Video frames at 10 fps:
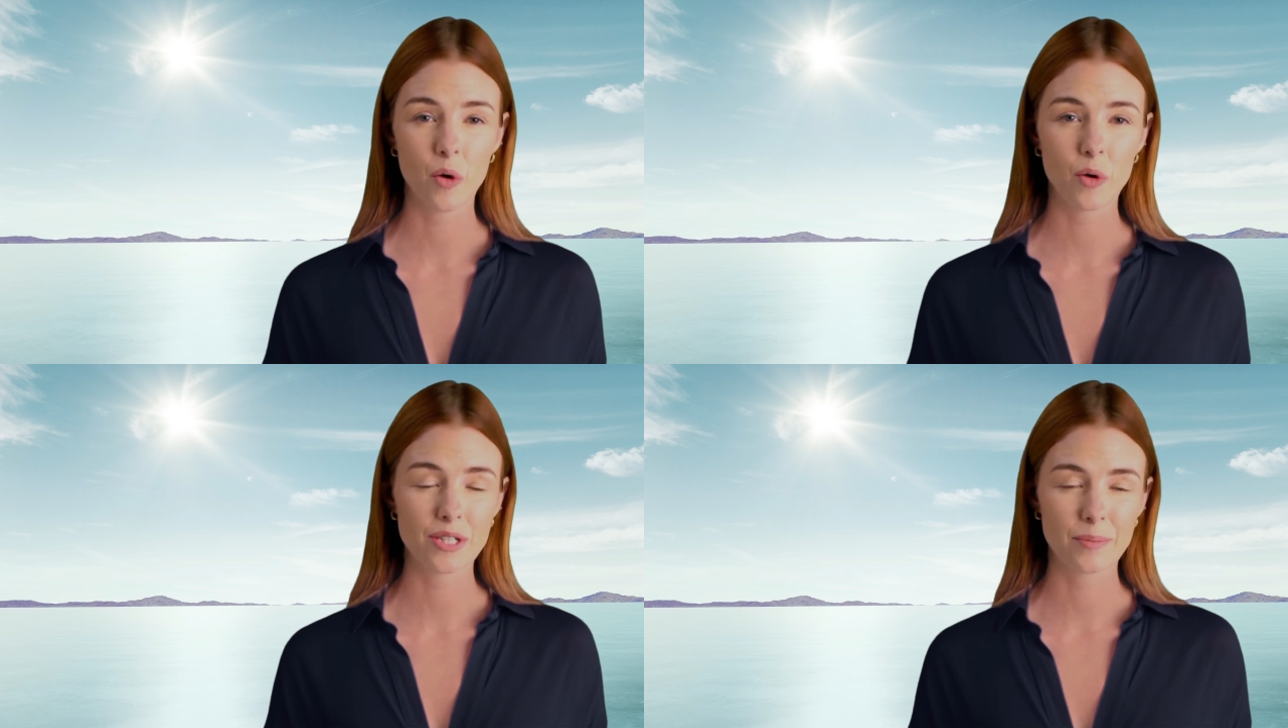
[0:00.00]

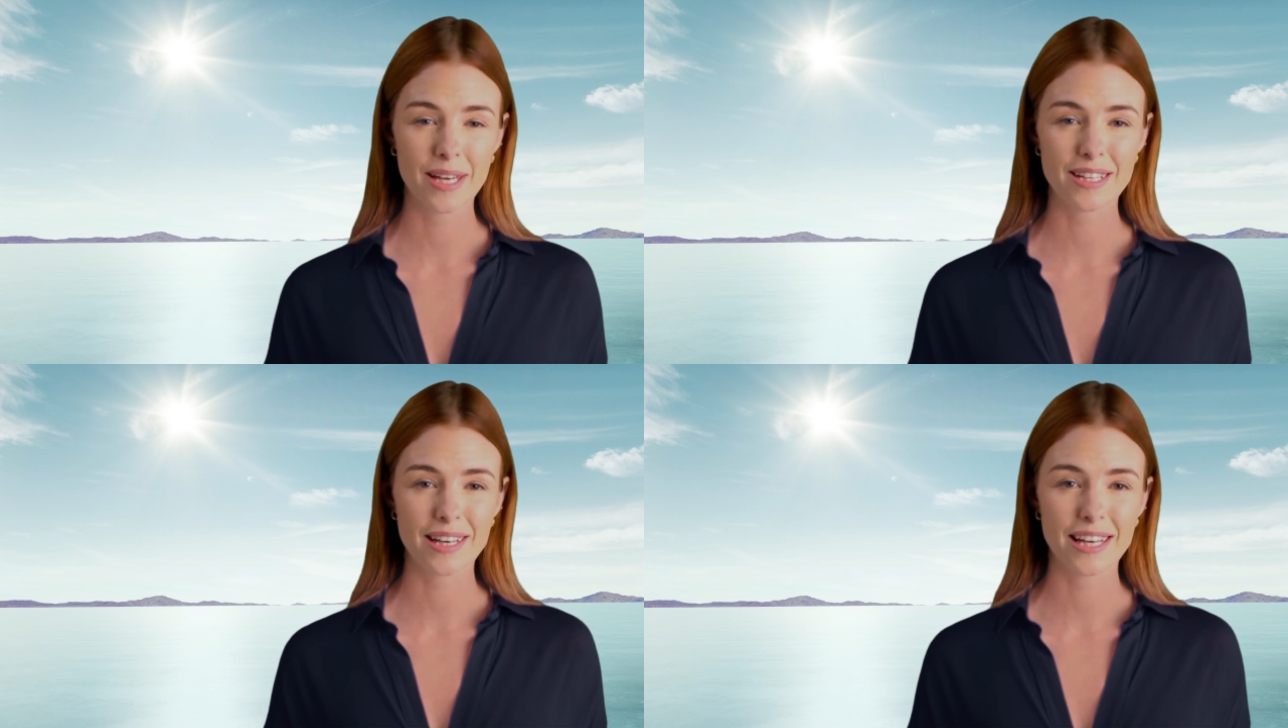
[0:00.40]

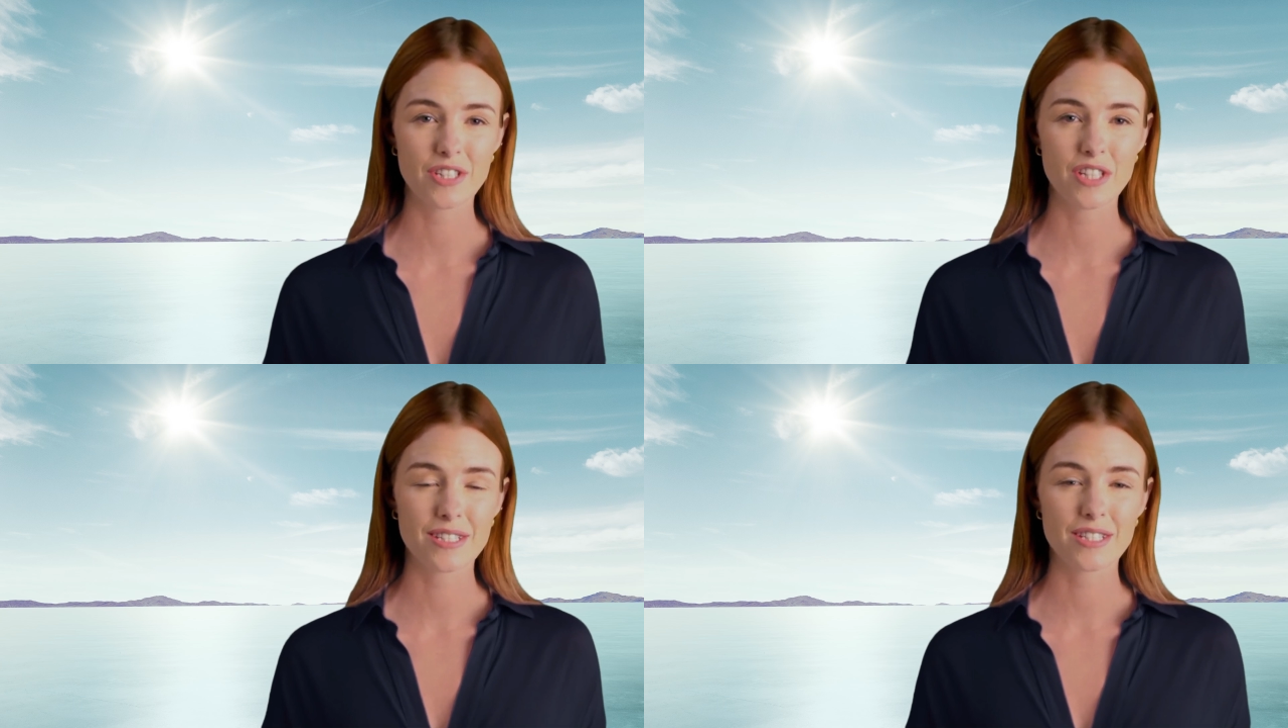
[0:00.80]
automatically
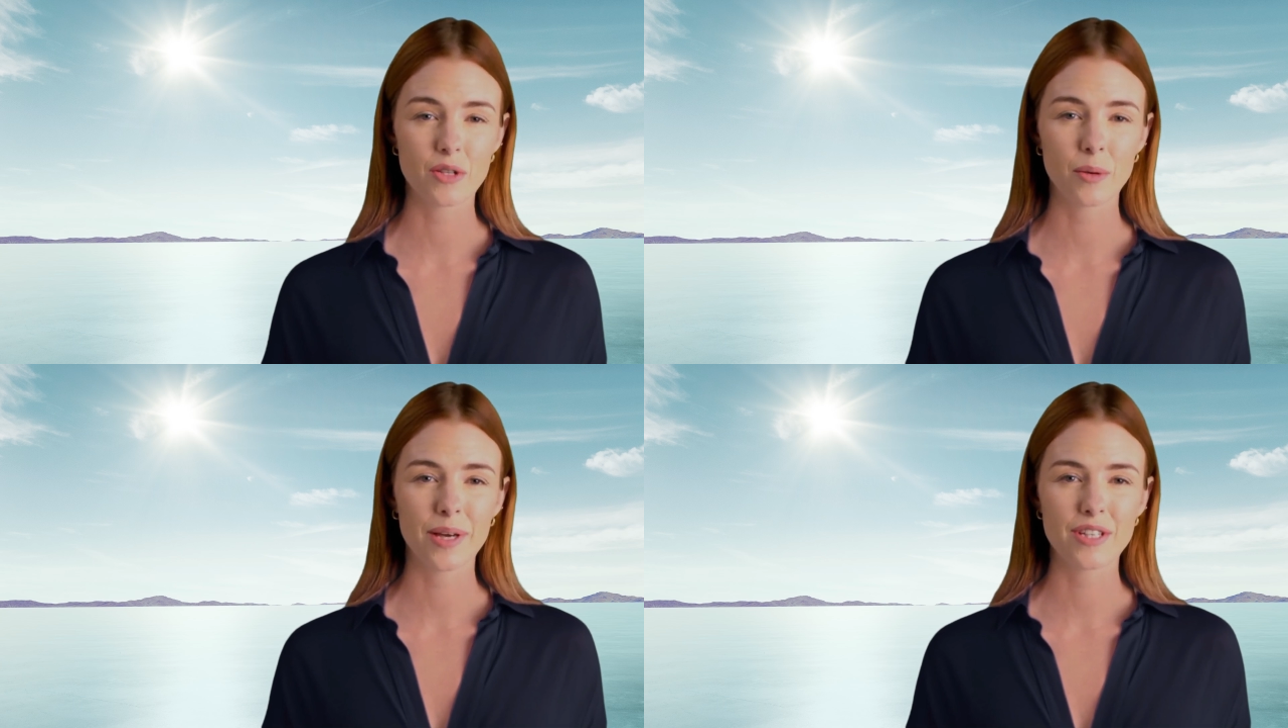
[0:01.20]
adjusts
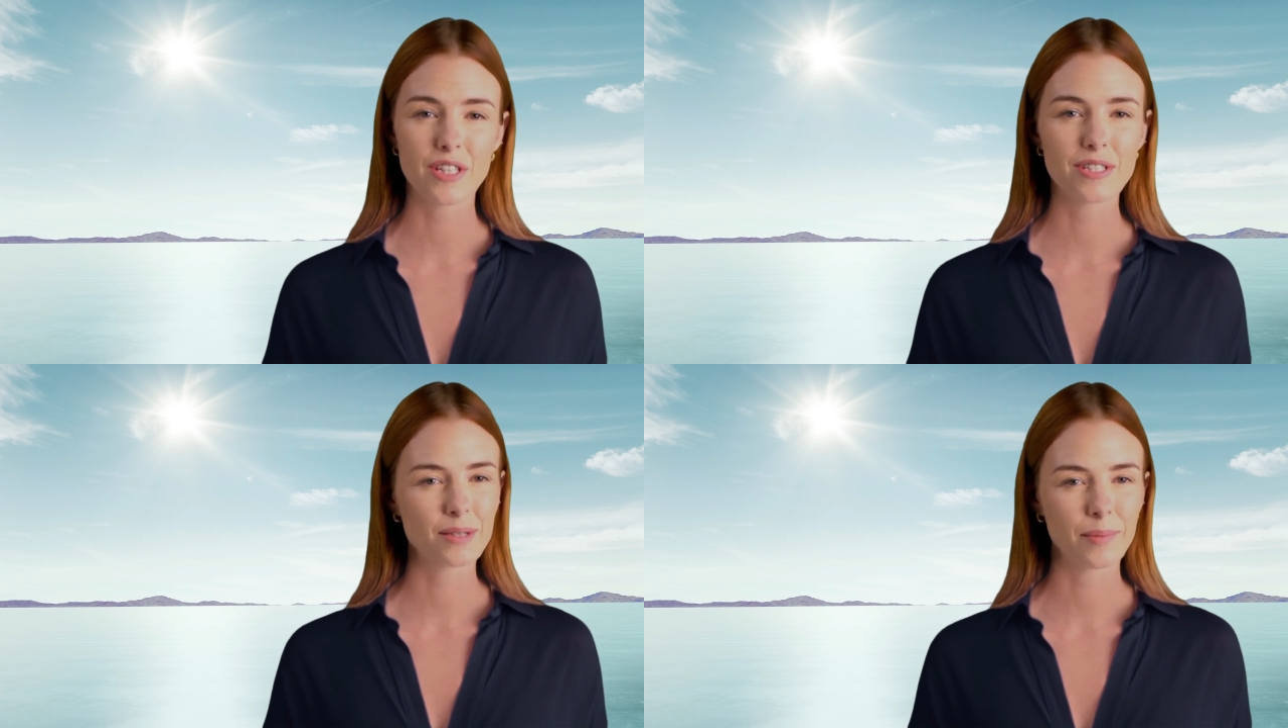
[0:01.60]
your
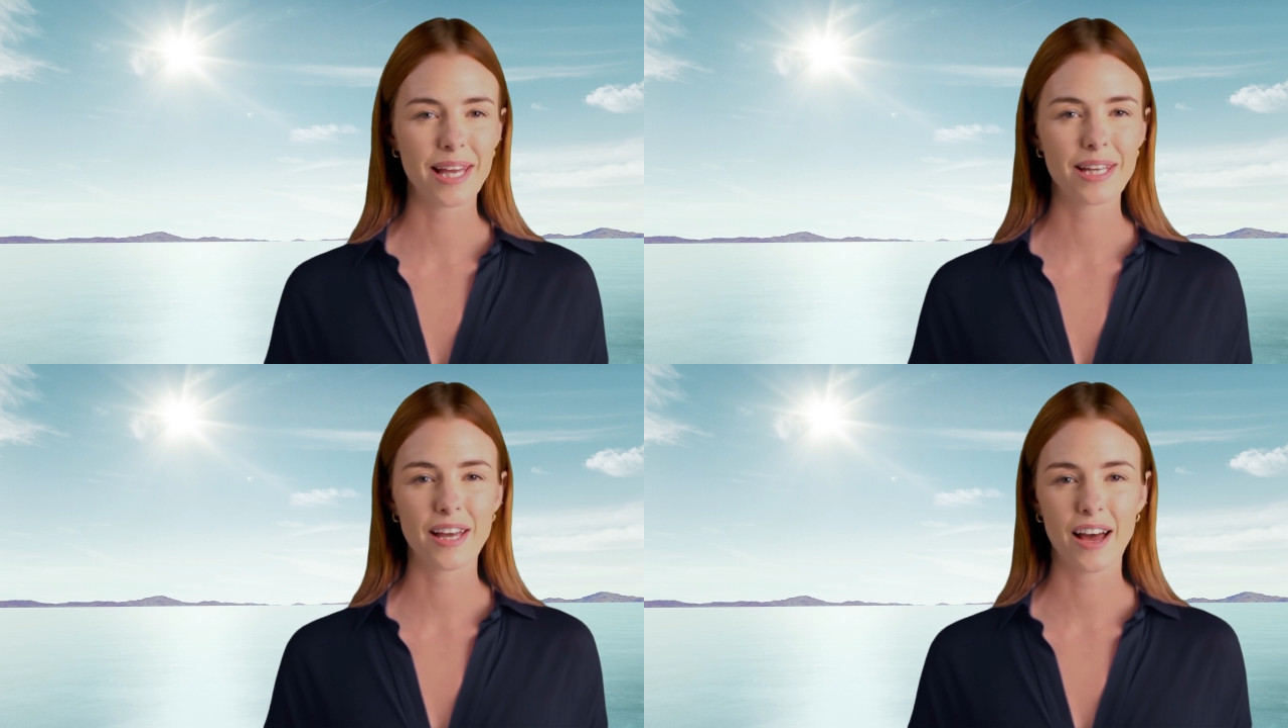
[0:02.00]
Peugeot's speed